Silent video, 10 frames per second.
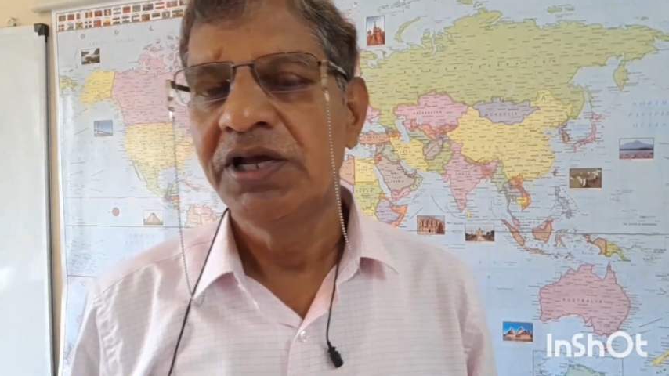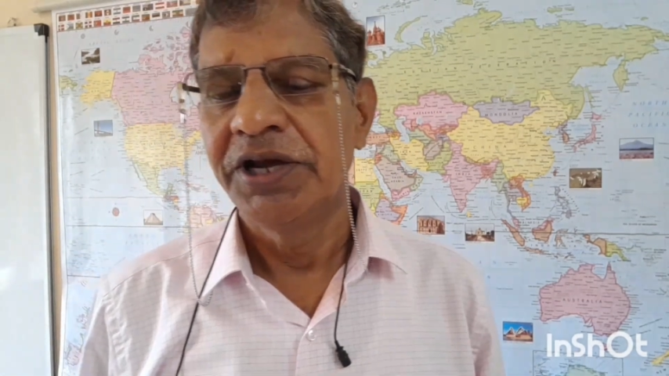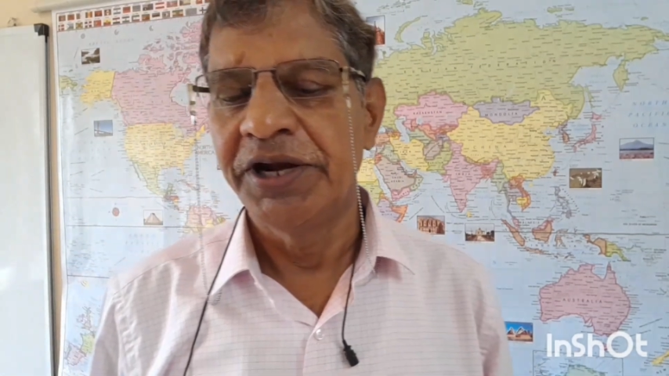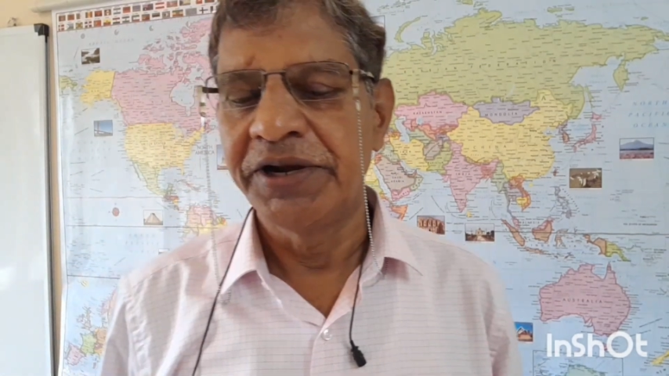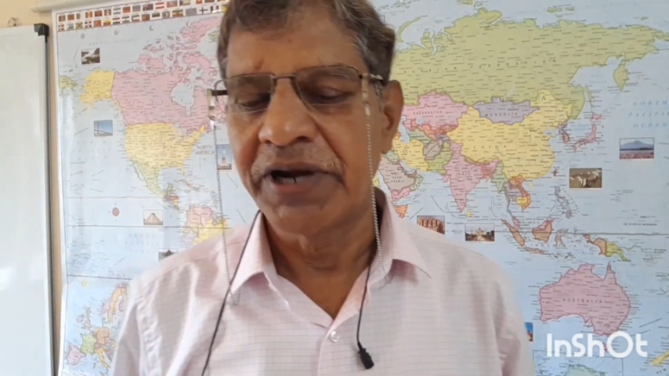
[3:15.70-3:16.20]

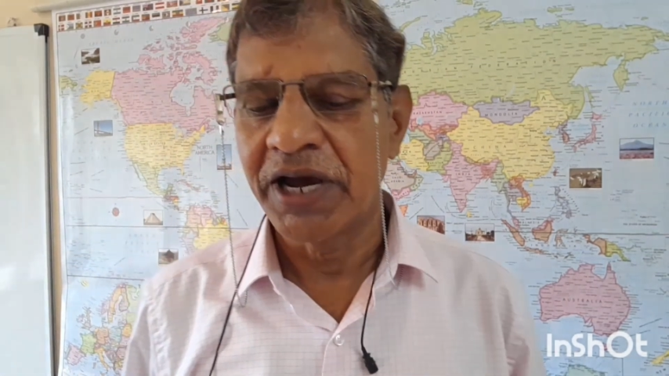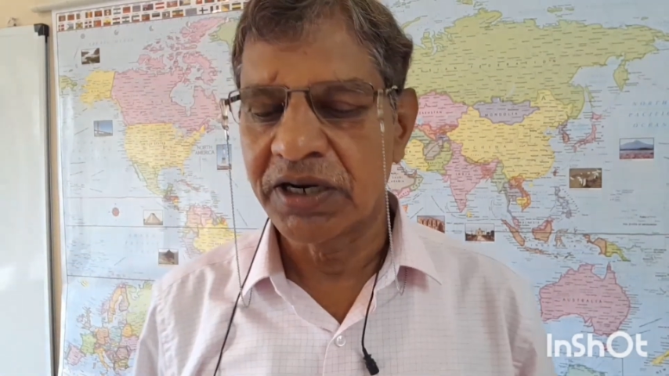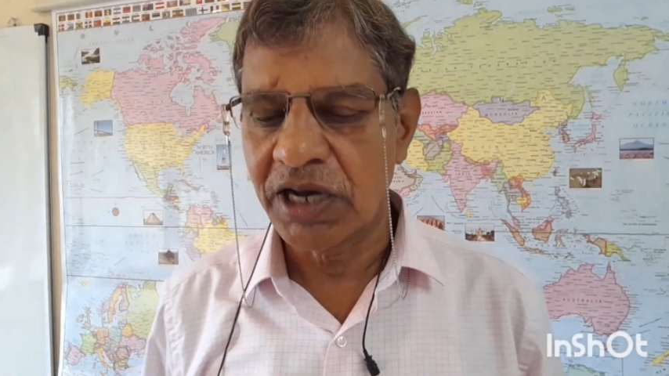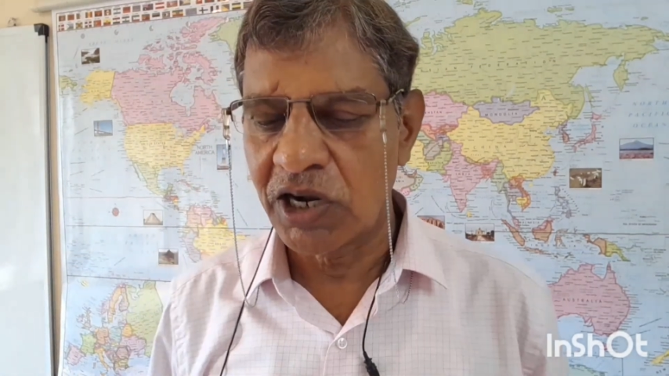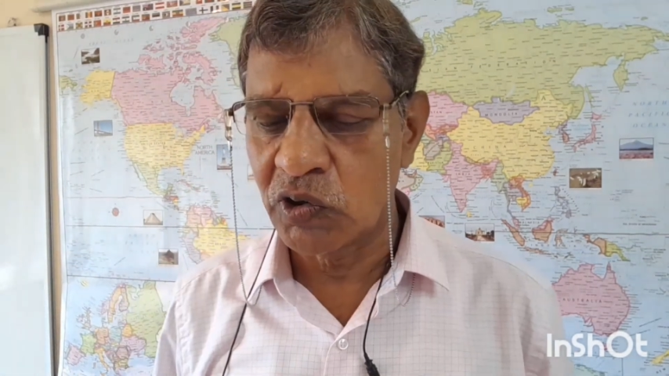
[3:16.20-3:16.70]
Entire
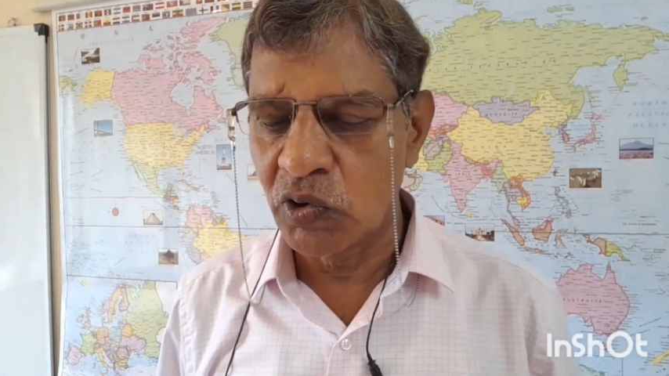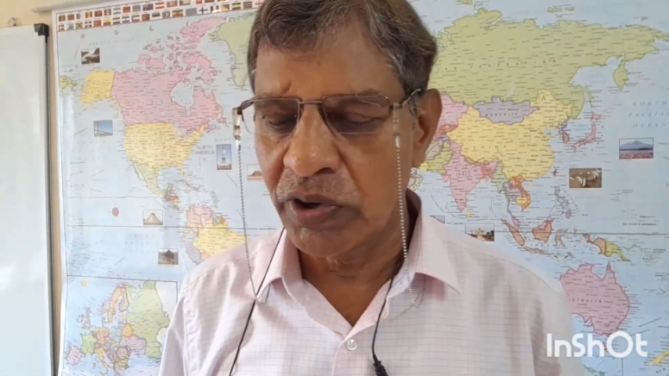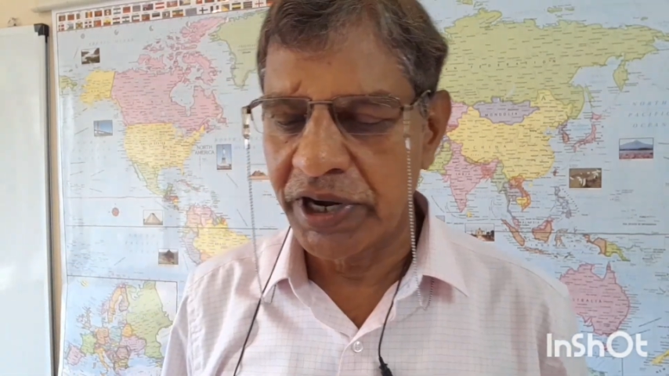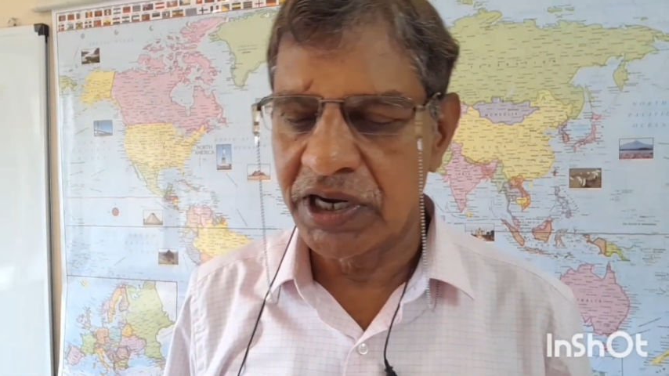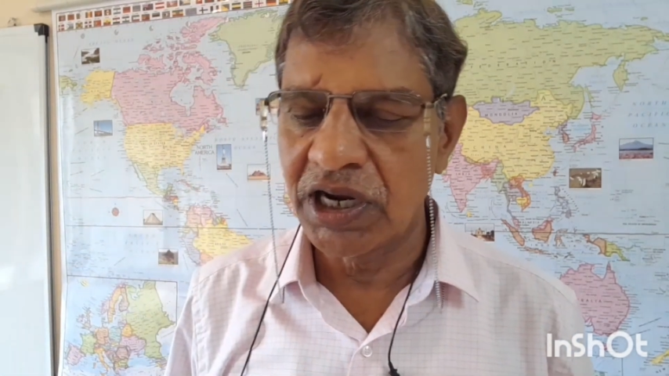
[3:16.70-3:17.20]
cargo
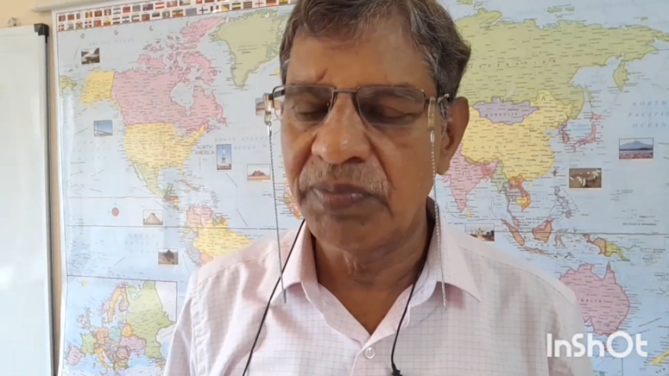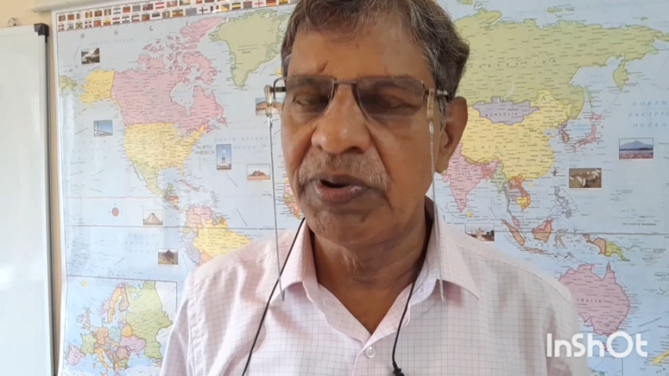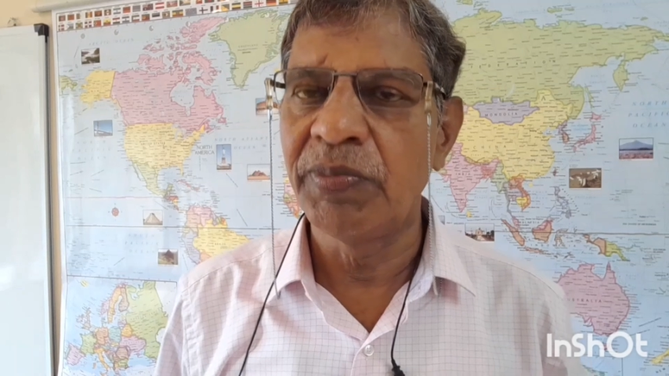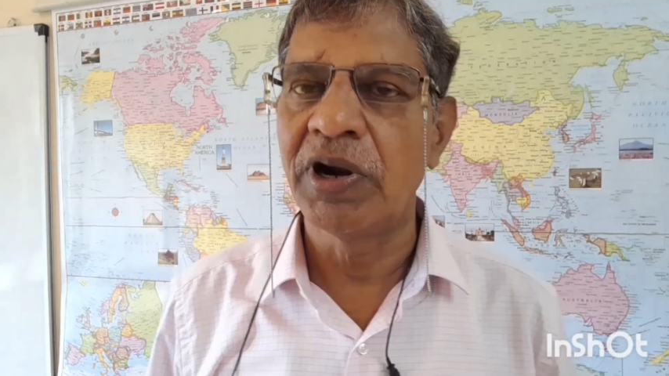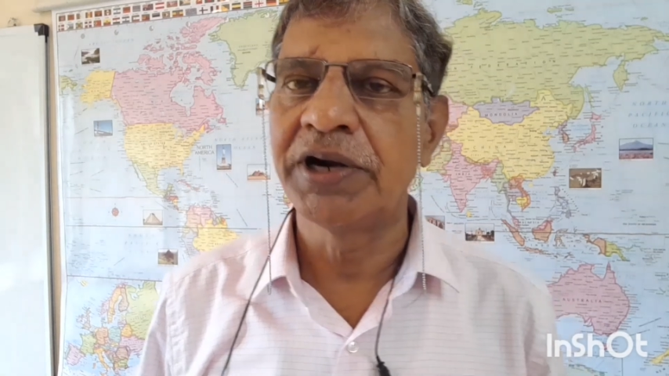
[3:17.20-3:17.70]
cannot be
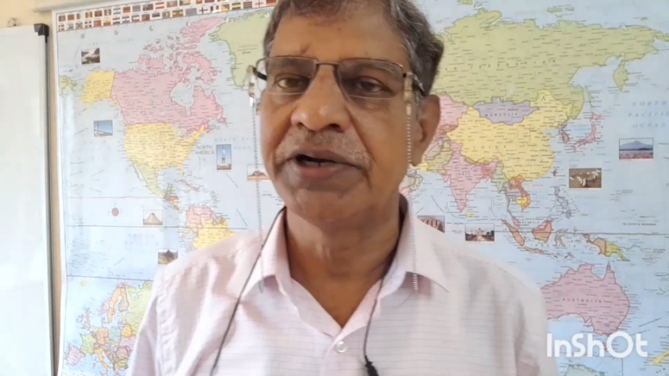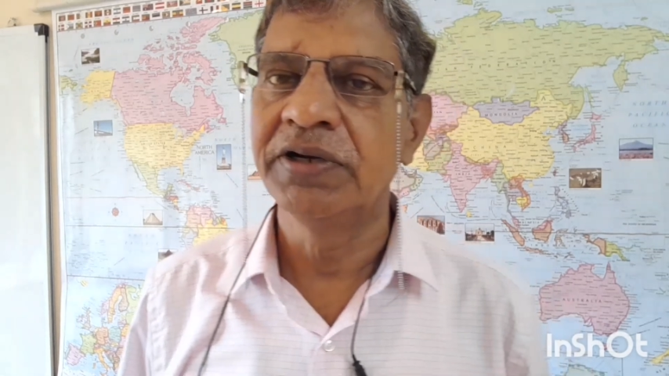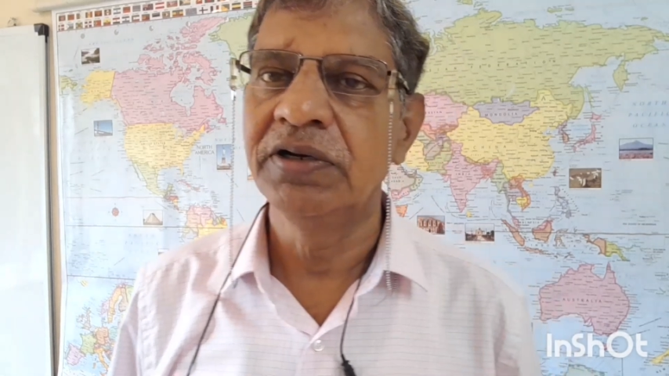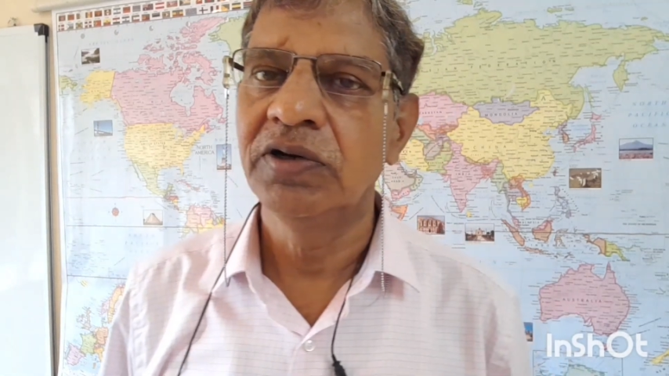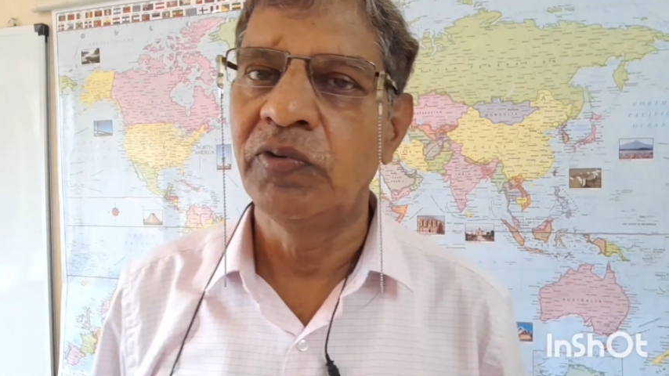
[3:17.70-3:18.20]
brought
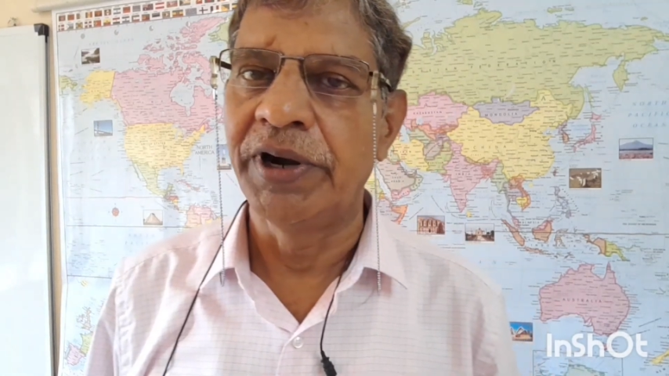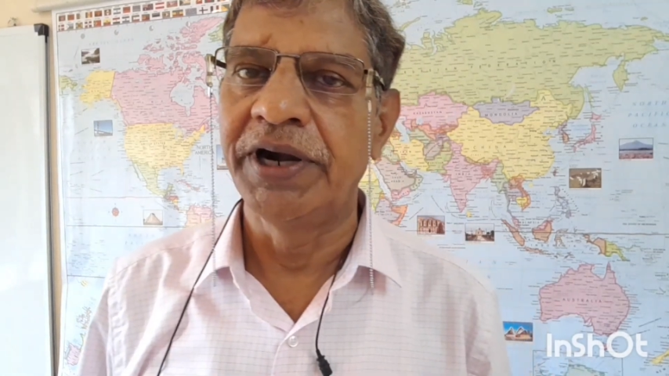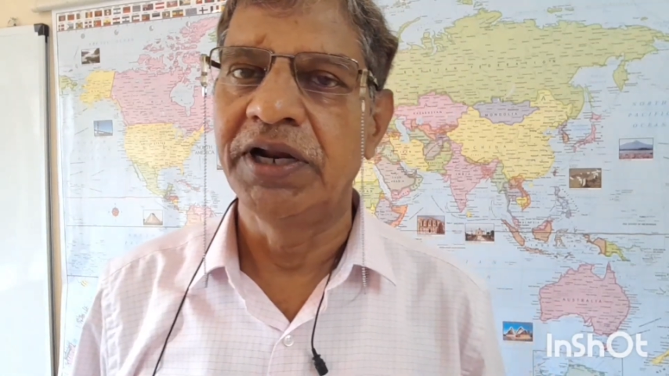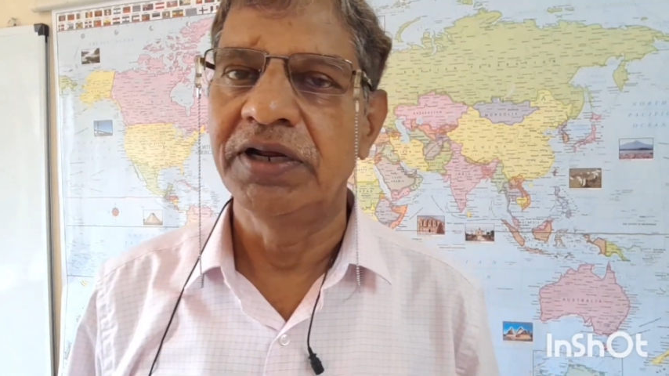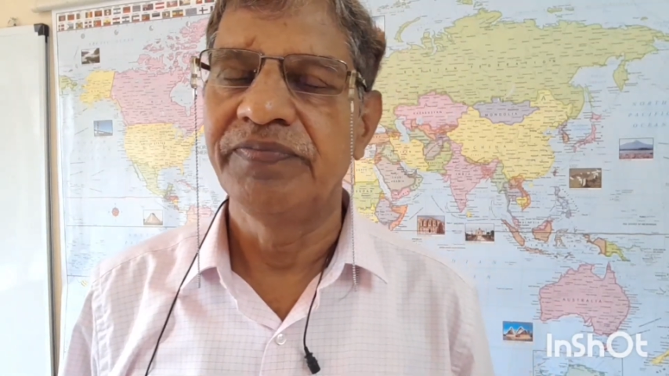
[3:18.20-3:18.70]
in one
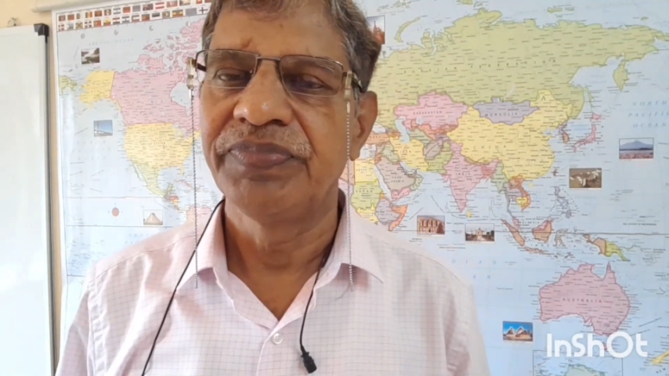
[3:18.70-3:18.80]
day.